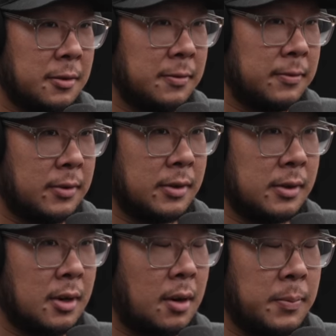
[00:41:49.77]
for
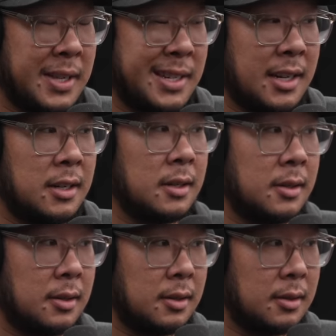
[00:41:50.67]

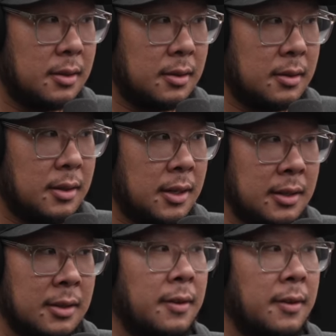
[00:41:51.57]
compensation in some